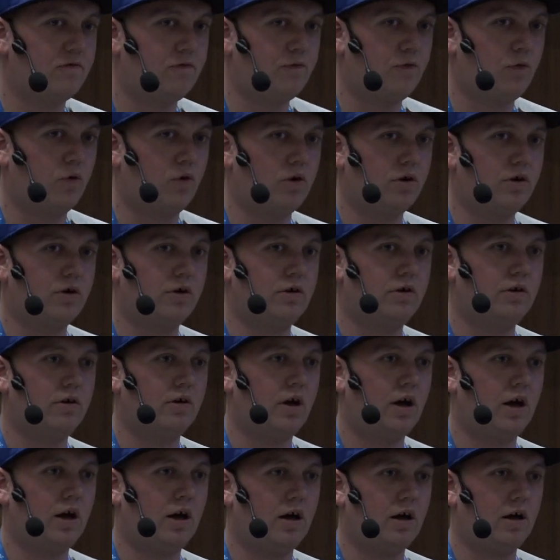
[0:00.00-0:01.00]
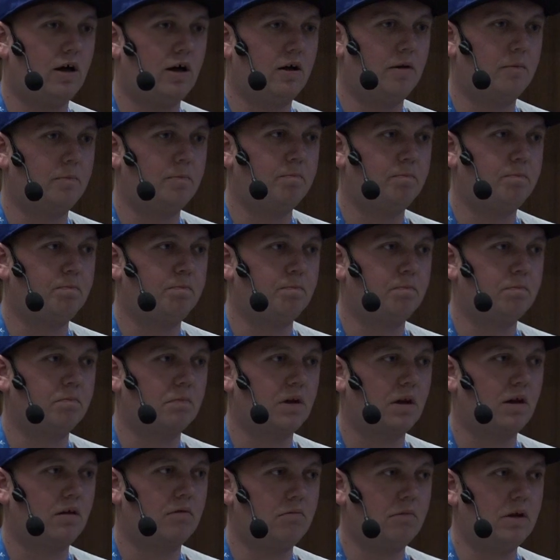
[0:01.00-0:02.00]
for
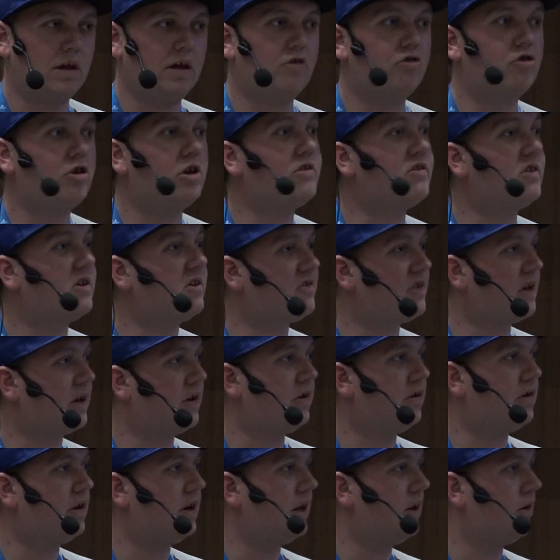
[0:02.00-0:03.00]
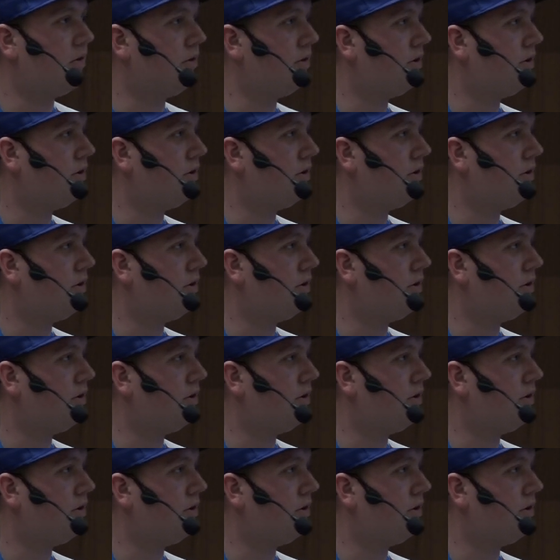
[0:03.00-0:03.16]
increasing security